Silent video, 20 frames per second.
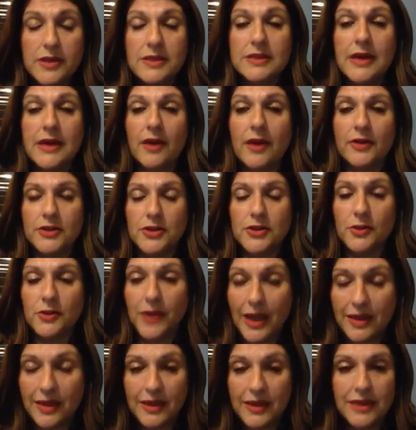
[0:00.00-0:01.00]
things down. As you
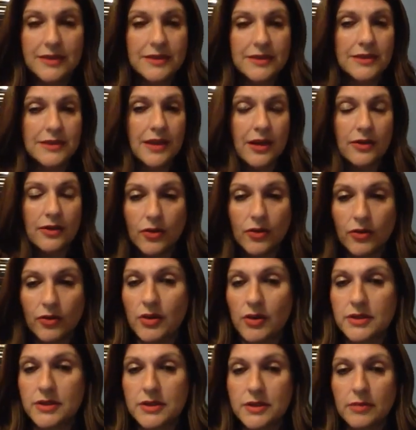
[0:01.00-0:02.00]
get things done,
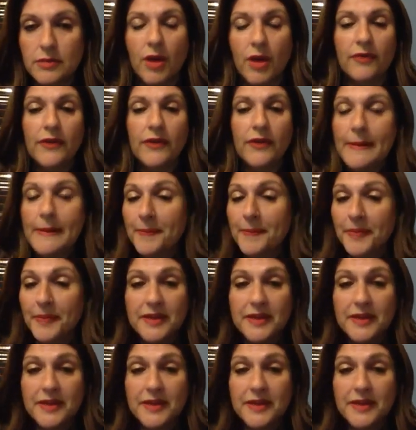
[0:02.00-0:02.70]
cross them off.